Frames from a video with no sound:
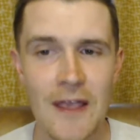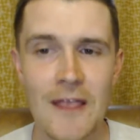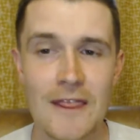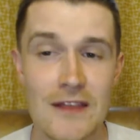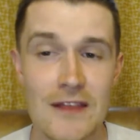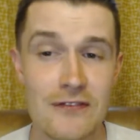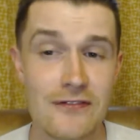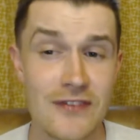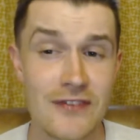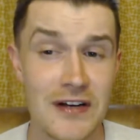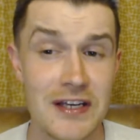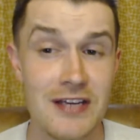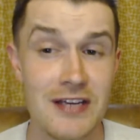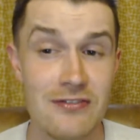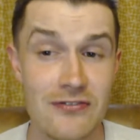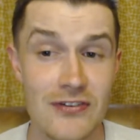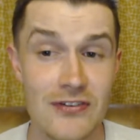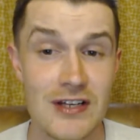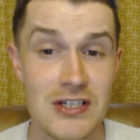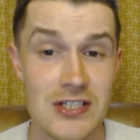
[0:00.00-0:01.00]
The 5
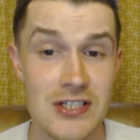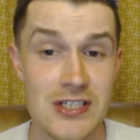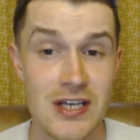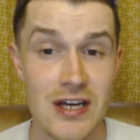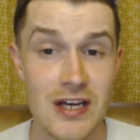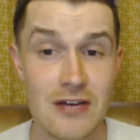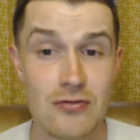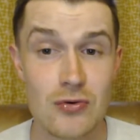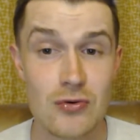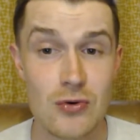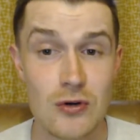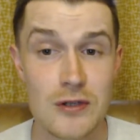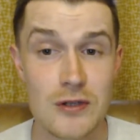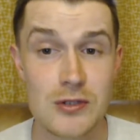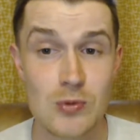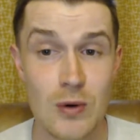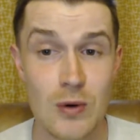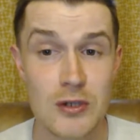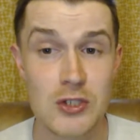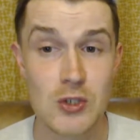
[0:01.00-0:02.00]
Philistine rulers
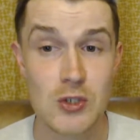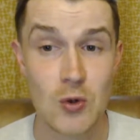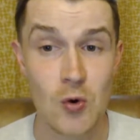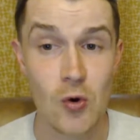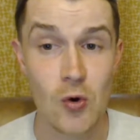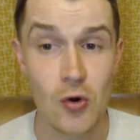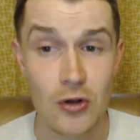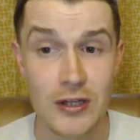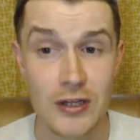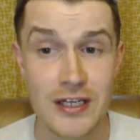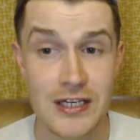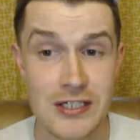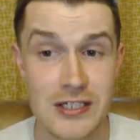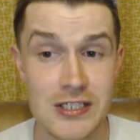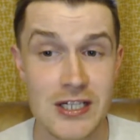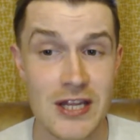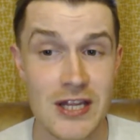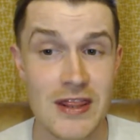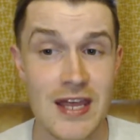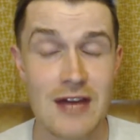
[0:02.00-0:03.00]
watched all this
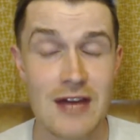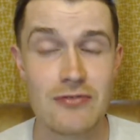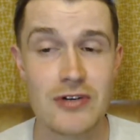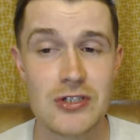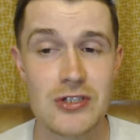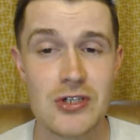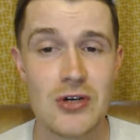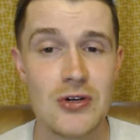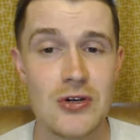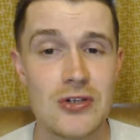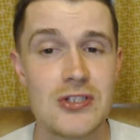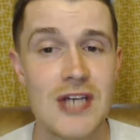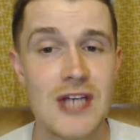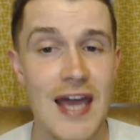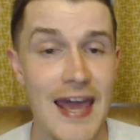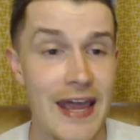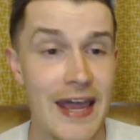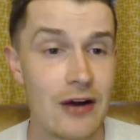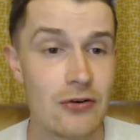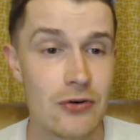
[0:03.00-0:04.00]
and then returned to
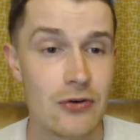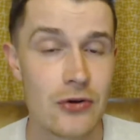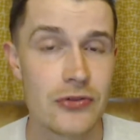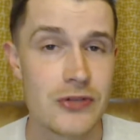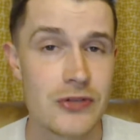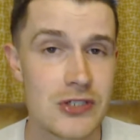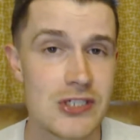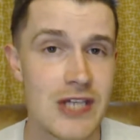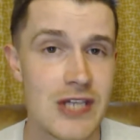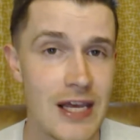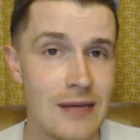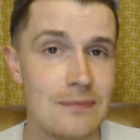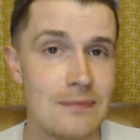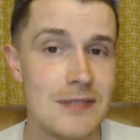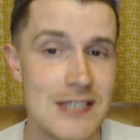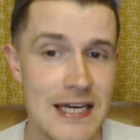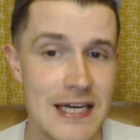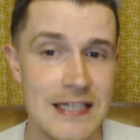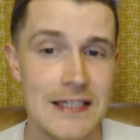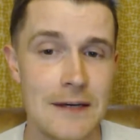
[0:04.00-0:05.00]
Ekron the same
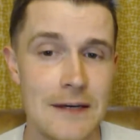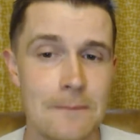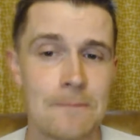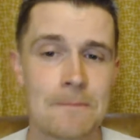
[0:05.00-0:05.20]
day.